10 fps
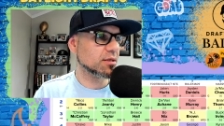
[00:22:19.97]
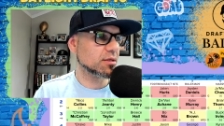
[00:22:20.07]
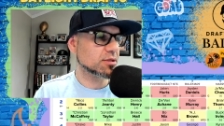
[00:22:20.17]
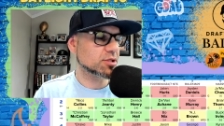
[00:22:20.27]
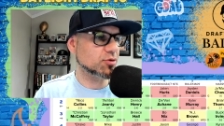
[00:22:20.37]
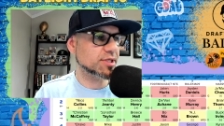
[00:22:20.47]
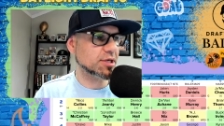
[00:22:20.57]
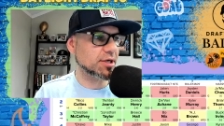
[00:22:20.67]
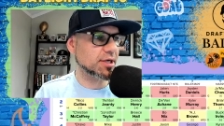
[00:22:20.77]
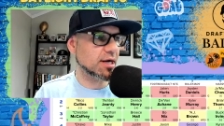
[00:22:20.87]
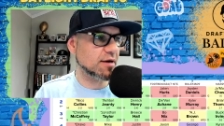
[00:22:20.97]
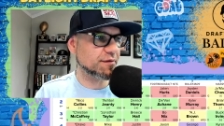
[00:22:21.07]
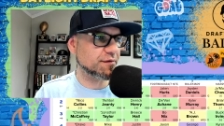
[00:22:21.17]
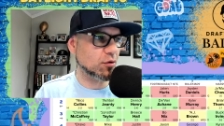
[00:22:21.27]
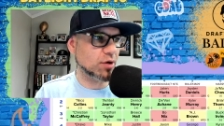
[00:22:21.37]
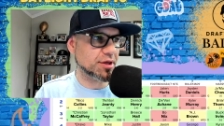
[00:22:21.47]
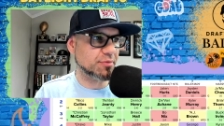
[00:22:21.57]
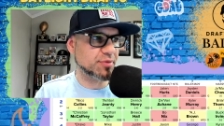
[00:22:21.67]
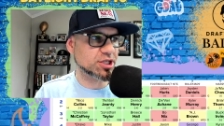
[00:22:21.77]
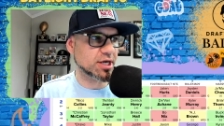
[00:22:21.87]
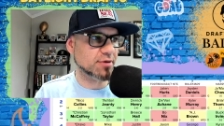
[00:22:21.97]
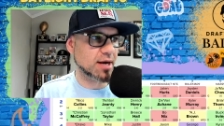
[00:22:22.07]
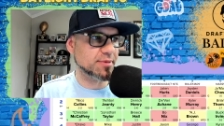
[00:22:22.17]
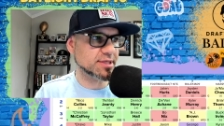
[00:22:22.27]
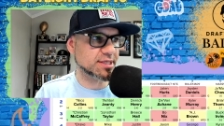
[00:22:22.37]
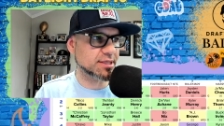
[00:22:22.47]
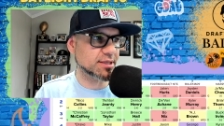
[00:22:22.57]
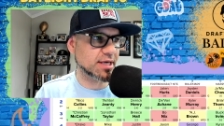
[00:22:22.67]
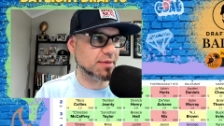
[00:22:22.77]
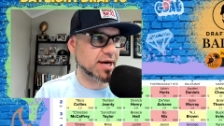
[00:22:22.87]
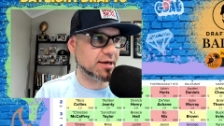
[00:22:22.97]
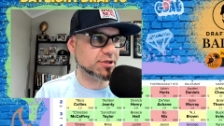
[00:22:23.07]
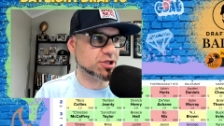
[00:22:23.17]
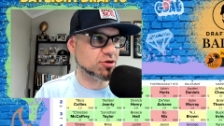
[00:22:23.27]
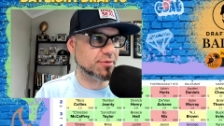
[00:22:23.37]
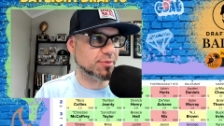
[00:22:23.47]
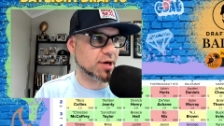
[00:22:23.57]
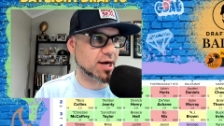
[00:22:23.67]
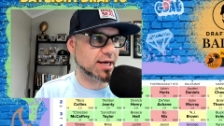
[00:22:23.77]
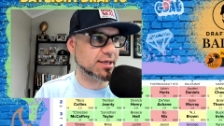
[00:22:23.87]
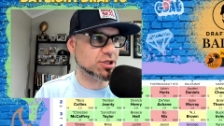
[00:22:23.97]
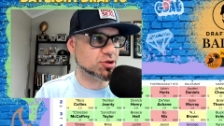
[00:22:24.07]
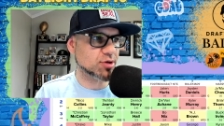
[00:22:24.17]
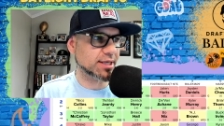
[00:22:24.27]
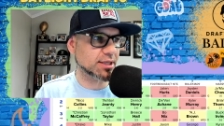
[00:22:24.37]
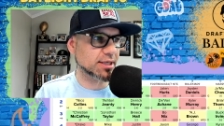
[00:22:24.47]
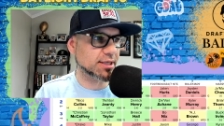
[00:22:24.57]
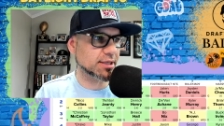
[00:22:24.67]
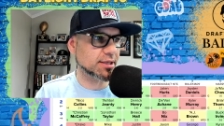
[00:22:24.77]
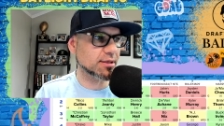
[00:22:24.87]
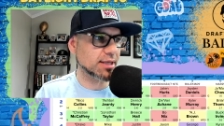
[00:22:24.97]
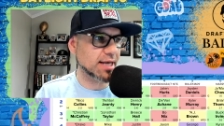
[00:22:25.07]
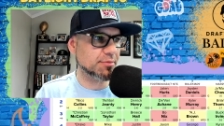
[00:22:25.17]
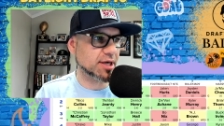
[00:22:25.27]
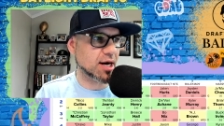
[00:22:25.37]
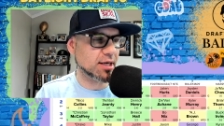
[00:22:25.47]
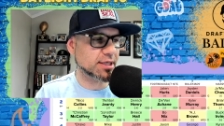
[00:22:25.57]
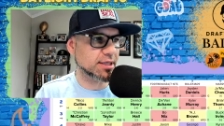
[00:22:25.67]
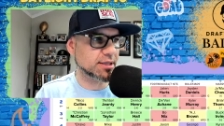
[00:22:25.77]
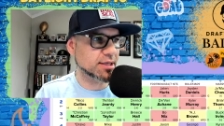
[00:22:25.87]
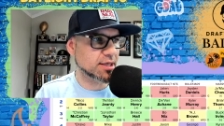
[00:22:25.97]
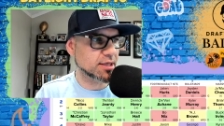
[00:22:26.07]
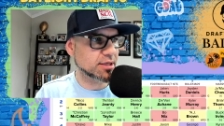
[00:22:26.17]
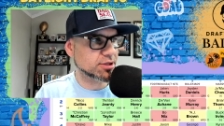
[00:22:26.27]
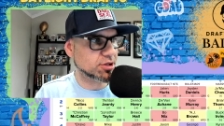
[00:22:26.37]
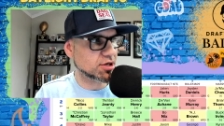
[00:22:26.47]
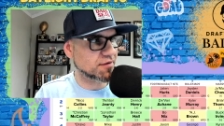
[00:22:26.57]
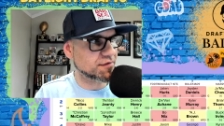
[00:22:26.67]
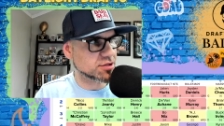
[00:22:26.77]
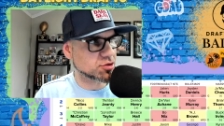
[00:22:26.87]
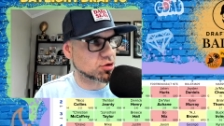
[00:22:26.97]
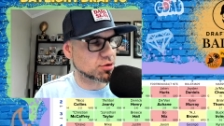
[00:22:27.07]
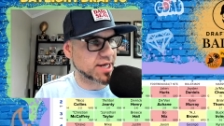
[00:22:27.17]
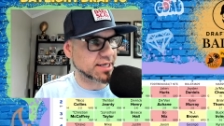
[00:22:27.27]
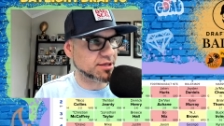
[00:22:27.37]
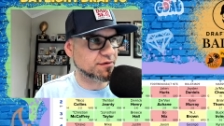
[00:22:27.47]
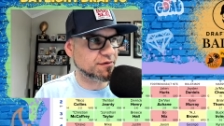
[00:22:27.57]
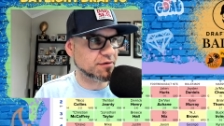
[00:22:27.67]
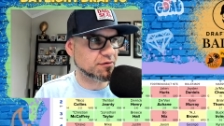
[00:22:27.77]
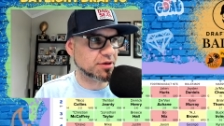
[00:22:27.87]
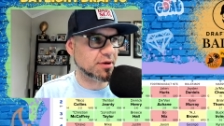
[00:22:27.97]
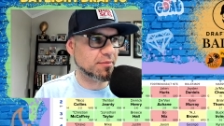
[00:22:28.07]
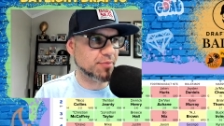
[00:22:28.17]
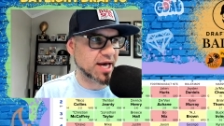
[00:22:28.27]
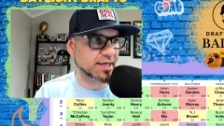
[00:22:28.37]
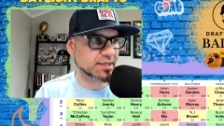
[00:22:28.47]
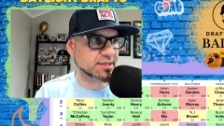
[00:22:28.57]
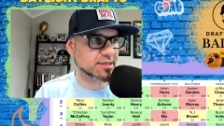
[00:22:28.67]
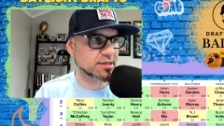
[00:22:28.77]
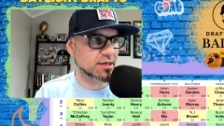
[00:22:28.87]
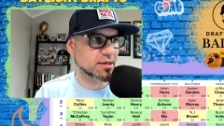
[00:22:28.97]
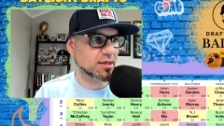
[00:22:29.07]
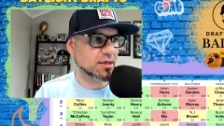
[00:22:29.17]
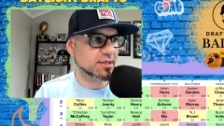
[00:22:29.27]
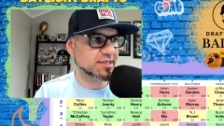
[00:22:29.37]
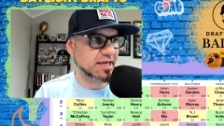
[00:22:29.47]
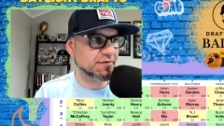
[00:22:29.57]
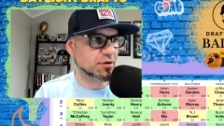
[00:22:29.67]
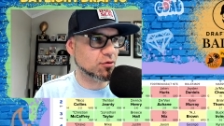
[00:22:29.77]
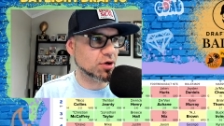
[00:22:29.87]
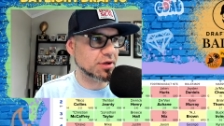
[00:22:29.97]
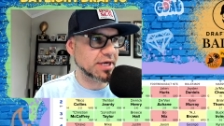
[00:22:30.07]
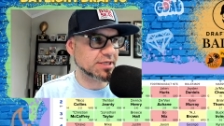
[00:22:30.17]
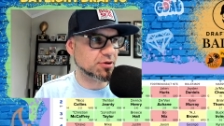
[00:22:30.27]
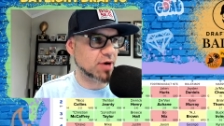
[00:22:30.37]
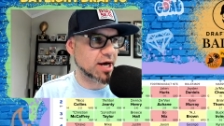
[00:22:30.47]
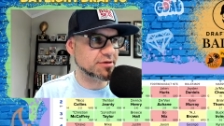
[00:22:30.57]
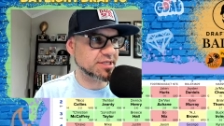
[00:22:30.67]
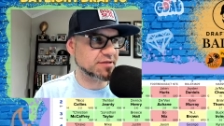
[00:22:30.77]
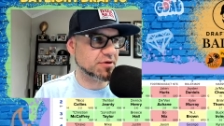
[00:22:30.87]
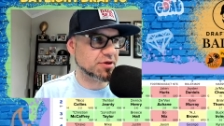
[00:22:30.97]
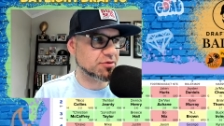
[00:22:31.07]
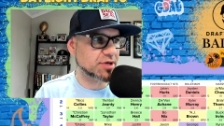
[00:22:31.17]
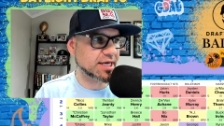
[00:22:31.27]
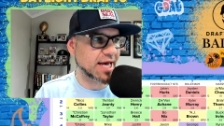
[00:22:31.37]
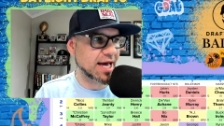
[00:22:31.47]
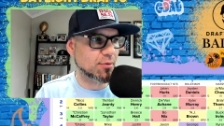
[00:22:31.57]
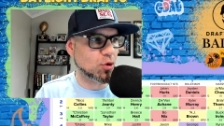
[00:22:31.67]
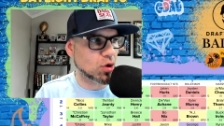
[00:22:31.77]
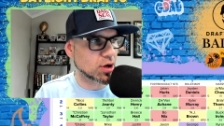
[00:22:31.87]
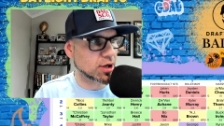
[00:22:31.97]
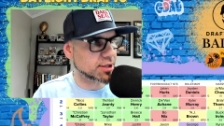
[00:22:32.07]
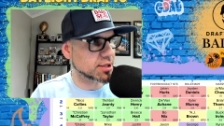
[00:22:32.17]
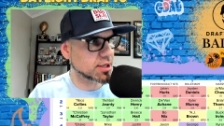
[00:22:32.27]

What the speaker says: So we started off with Bijan Robinson, came back with Trey McBride, Drake London, Ladd McConkey, took our first quarterback in the 5th with Penix, Xavier Worthy as our wide receiver 3, Cam Ward,